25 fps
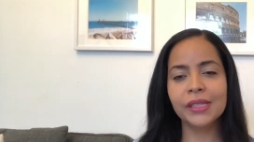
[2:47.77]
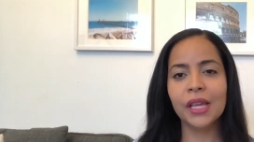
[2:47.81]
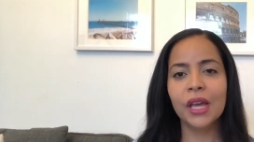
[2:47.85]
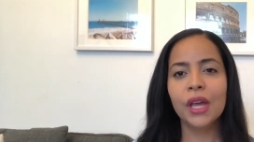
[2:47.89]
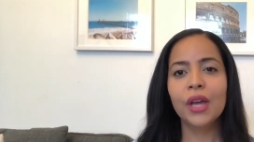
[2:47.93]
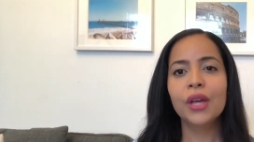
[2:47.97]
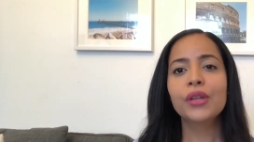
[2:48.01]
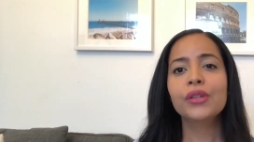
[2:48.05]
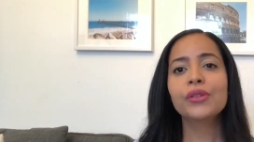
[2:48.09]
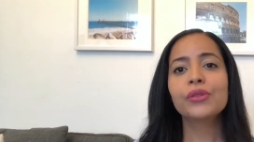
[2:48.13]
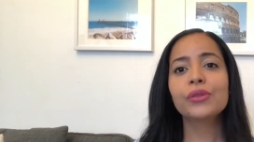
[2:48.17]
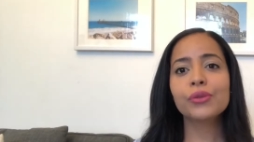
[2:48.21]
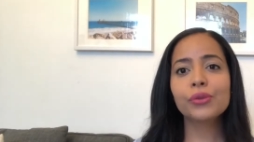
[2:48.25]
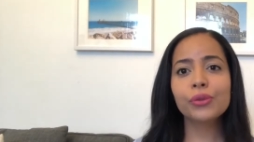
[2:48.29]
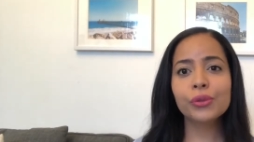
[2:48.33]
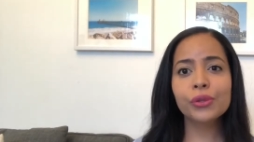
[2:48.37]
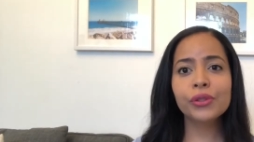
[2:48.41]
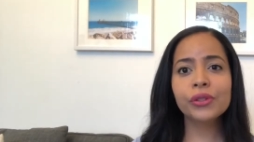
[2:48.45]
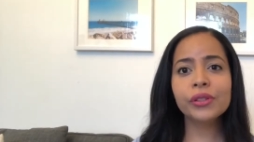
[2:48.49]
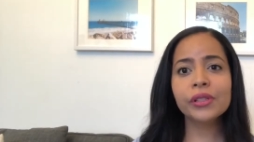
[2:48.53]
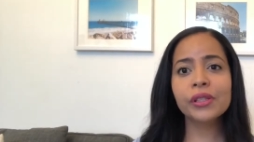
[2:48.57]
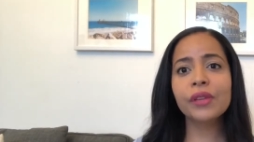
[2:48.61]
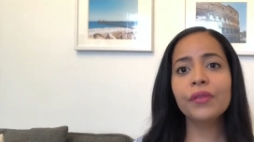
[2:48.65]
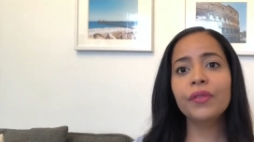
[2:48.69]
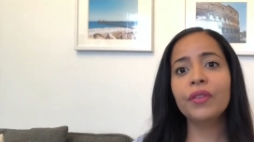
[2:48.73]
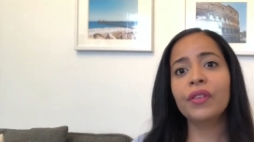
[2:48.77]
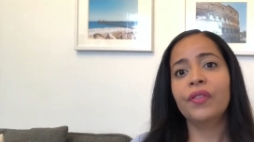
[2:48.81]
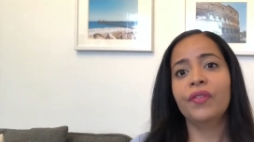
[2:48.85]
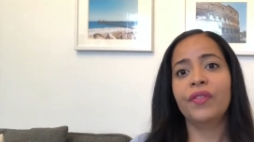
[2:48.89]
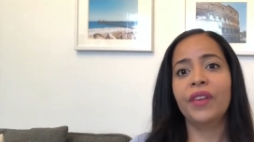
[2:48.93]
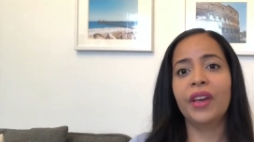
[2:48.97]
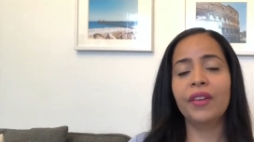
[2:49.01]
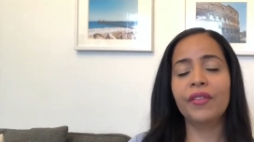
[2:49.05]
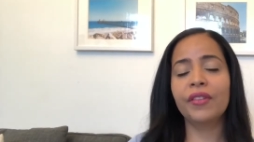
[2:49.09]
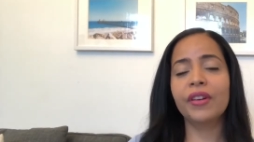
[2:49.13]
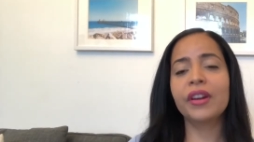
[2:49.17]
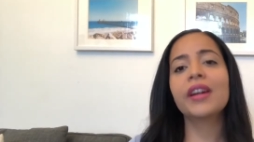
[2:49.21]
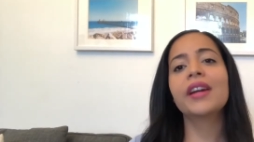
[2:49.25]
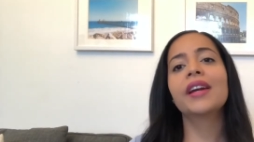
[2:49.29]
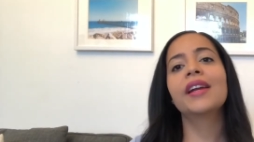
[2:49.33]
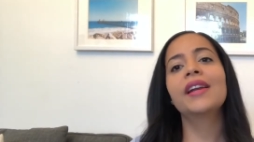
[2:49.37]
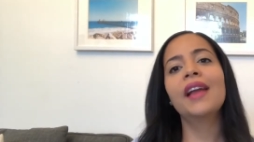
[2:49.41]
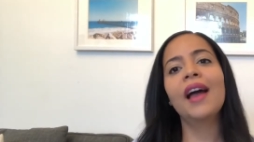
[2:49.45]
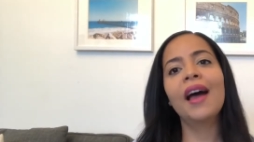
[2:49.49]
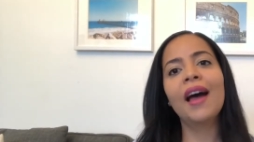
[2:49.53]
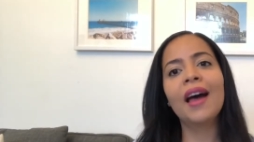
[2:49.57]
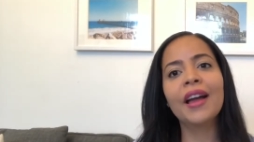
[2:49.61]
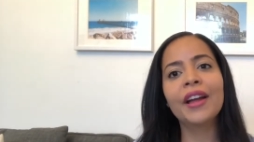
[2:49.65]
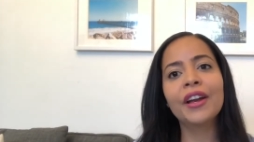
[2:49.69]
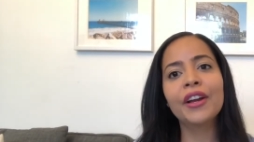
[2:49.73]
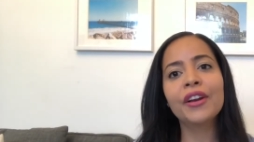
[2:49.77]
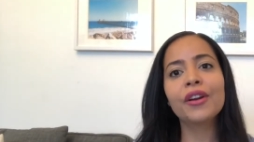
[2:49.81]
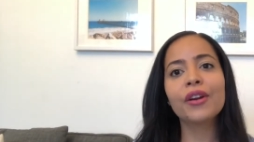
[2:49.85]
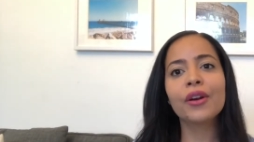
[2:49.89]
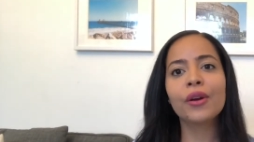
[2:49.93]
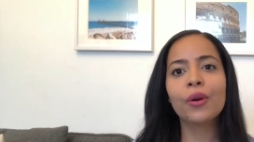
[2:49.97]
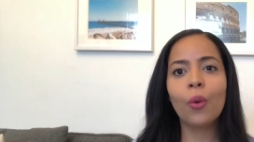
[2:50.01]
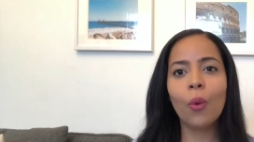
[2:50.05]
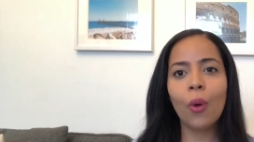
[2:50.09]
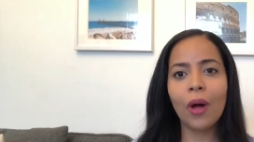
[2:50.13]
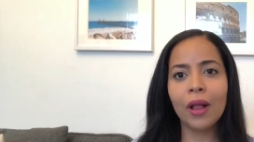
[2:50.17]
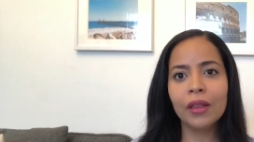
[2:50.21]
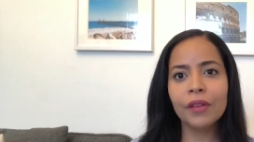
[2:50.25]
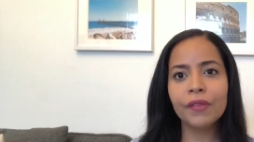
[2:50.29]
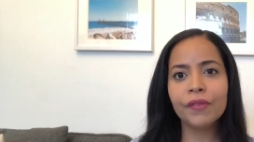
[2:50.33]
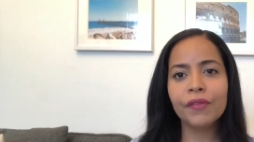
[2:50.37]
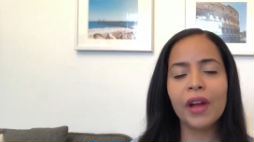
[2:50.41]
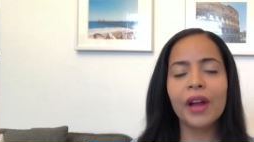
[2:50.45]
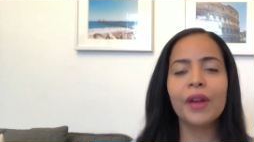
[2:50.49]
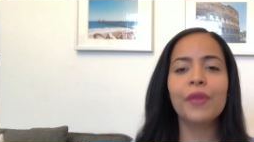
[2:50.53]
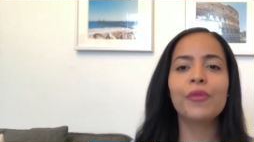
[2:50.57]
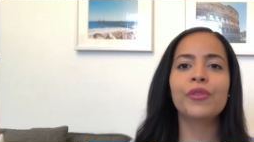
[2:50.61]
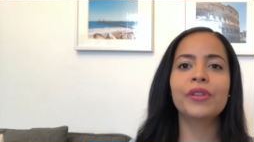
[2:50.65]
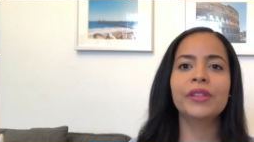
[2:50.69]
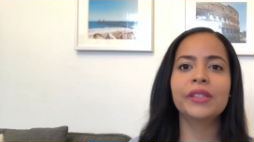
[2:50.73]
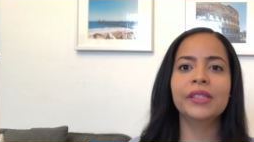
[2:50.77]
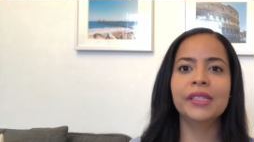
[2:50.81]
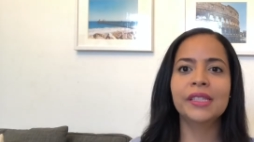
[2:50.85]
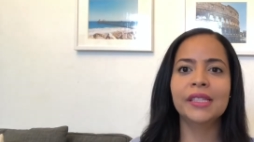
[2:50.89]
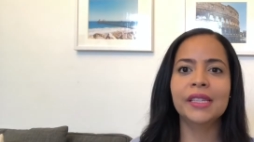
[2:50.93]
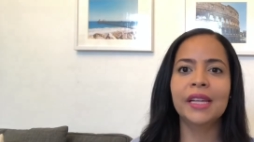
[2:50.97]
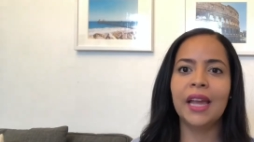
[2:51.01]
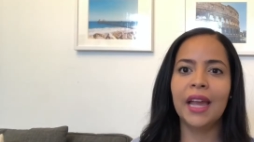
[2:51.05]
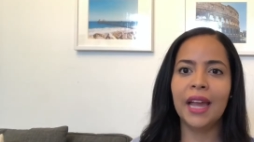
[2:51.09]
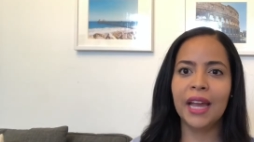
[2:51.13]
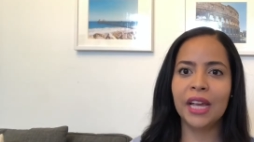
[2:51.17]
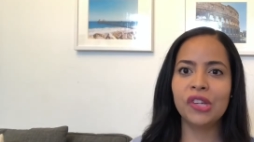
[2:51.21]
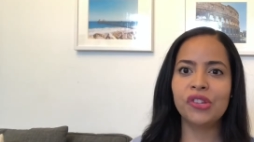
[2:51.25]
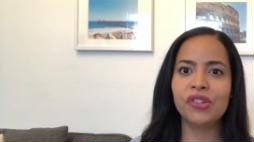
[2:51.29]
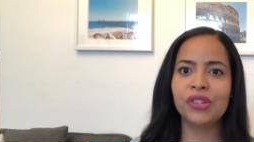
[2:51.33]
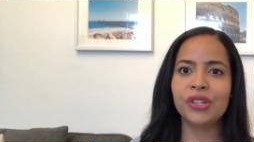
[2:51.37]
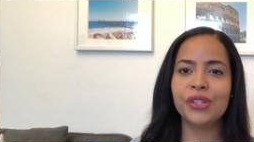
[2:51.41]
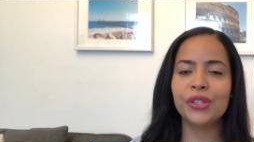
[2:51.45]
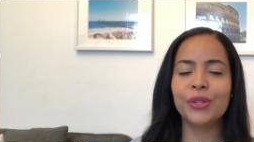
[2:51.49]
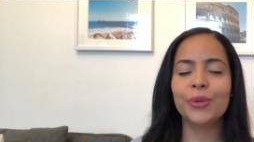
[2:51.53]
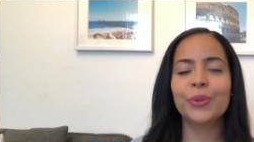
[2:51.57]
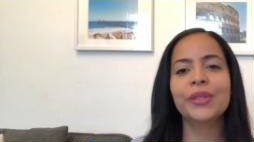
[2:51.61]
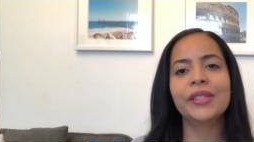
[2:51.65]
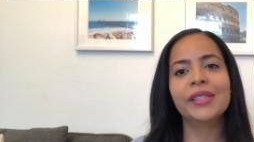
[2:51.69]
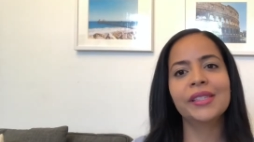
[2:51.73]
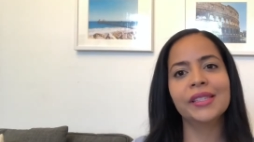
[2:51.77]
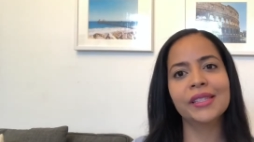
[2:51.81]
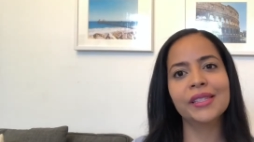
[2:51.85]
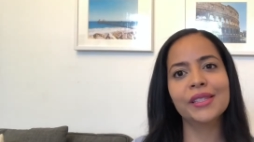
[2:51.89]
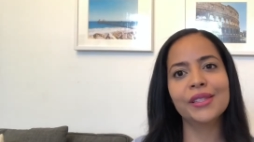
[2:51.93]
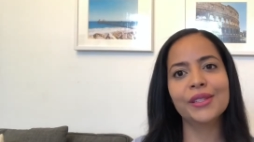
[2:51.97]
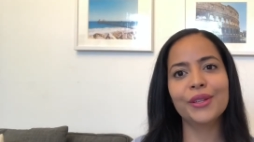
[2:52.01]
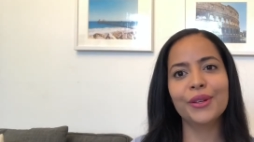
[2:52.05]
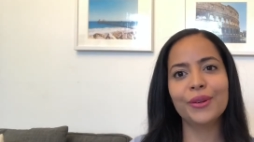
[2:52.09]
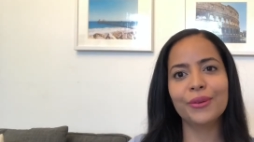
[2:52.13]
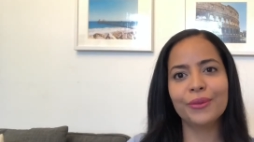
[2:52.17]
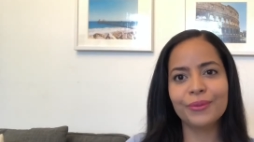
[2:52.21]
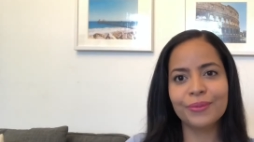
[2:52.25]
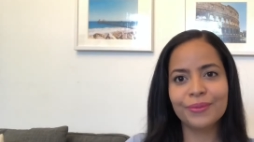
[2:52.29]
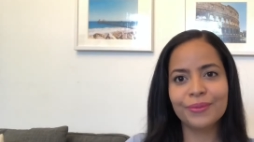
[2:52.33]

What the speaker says: So do yourself a favor and hire a qualified real estate agent to assist you.